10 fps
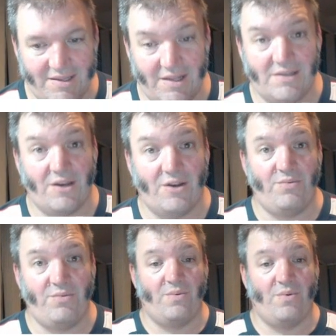Let's hope
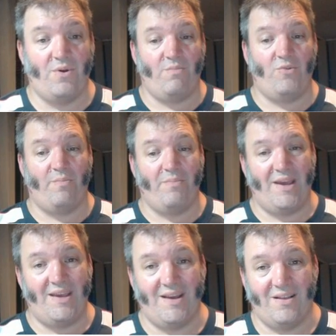I'm not
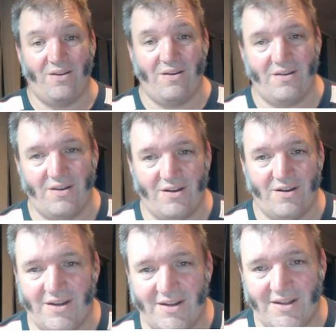making a lot.
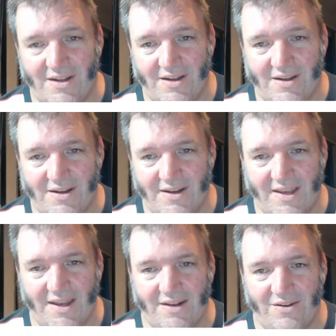Oh, I
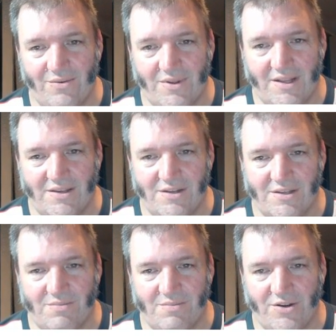can't do it. Let's
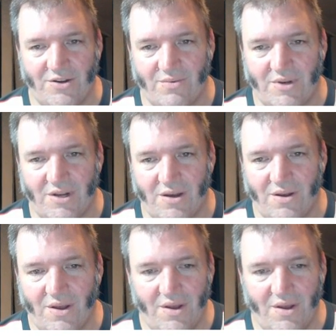just make sure we know.